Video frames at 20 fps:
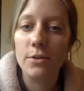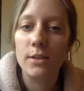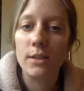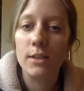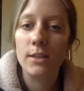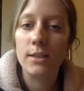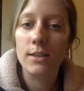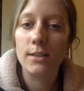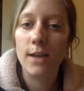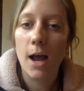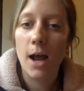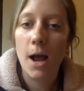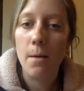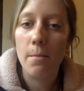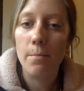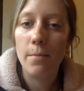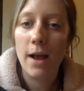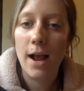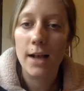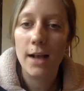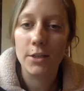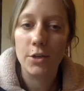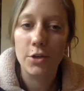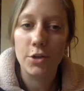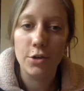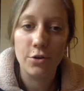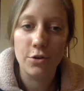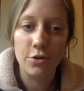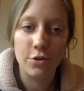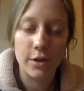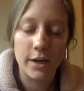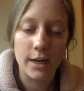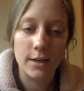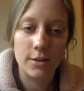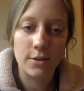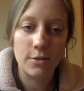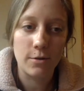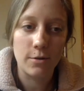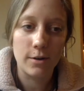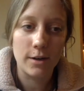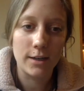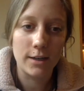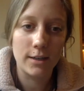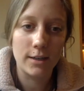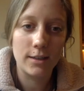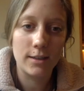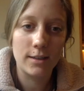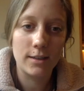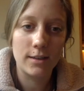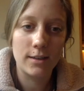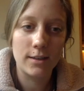the stump as a nutrient source?